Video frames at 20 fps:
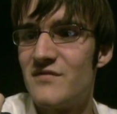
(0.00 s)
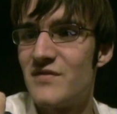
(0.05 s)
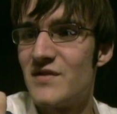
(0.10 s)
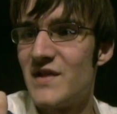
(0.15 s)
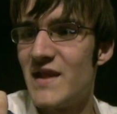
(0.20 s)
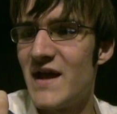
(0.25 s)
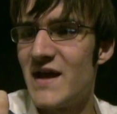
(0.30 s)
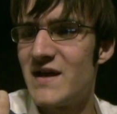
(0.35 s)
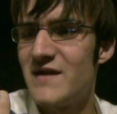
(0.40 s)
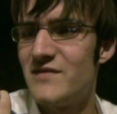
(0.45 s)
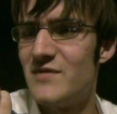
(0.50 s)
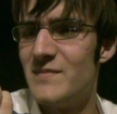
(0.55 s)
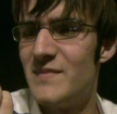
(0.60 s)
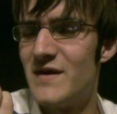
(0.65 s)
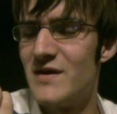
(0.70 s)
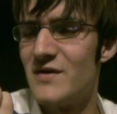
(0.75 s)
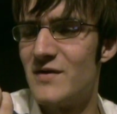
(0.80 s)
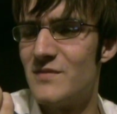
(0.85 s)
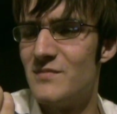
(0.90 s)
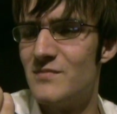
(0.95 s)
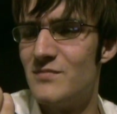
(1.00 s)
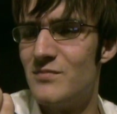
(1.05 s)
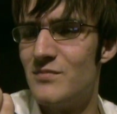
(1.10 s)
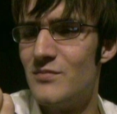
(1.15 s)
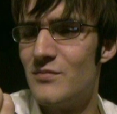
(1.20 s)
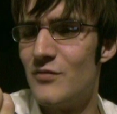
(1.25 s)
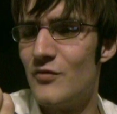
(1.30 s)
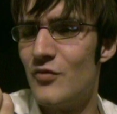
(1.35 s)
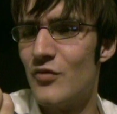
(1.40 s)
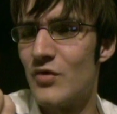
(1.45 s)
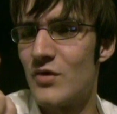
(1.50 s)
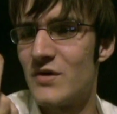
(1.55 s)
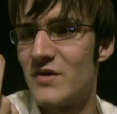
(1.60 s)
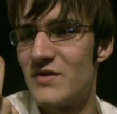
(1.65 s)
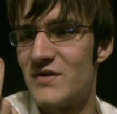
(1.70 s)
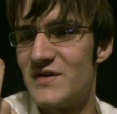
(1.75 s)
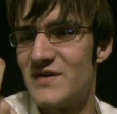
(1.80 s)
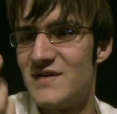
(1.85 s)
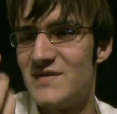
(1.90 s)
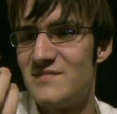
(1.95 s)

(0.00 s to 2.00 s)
for lack of a better word,